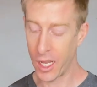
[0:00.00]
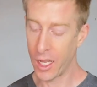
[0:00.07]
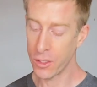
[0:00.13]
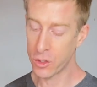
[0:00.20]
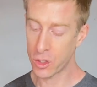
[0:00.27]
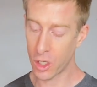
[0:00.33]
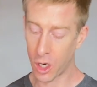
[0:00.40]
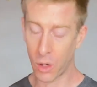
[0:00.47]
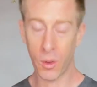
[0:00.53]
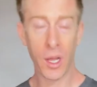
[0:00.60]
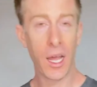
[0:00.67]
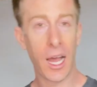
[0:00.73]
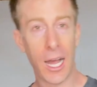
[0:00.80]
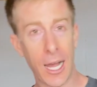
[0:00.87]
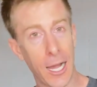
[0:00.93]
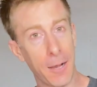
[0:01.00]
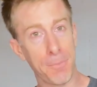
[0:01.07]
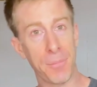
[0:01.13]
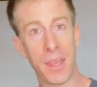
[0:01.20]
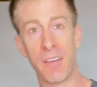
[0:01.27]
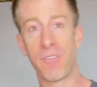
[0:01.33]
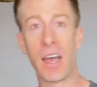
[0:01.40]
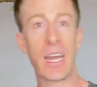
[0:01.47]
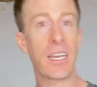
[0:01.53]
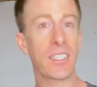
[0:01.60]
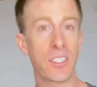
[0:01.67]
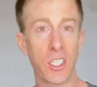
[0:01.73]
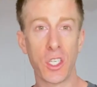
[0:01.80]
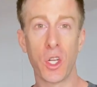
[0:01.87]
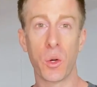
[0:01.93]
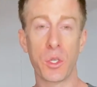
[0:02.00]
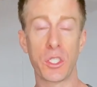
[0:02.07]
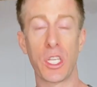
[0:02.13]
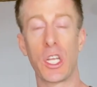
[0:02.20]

So um, if I didn't see a notice